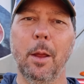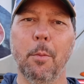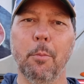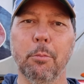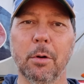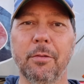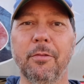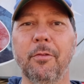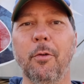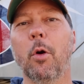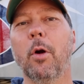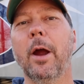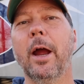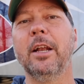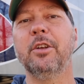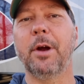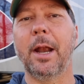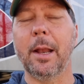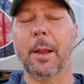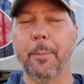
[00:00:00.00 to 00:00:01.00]
before I
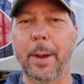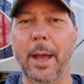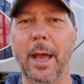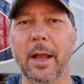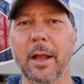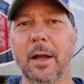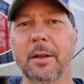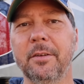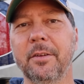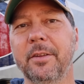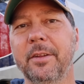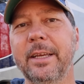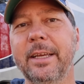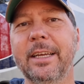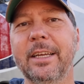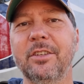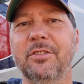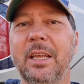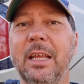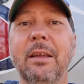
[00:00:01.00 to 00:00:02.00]
try to back onto the
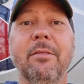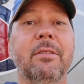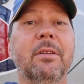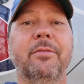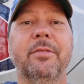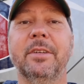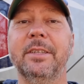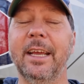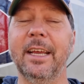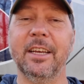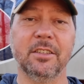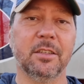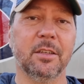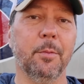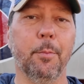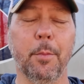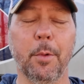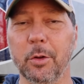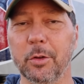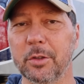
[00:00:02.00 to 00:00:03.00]
hitch, even if it takes
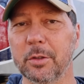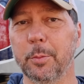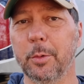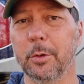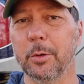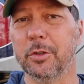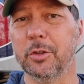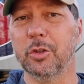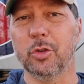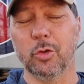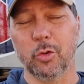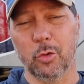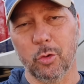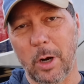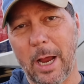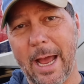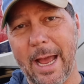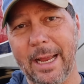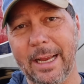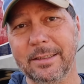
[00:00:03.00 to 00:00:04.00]
multiple
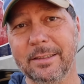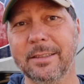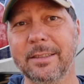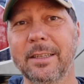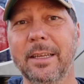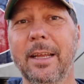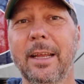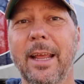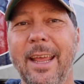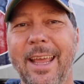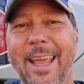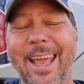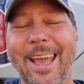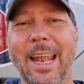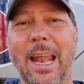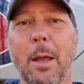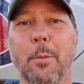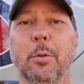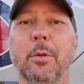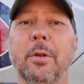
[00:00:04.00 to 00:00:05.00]
tries. And
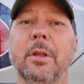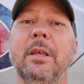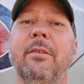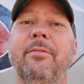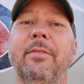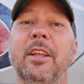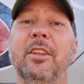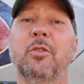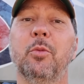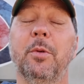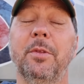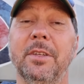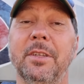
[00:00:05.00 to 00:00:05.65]
I believe that's when the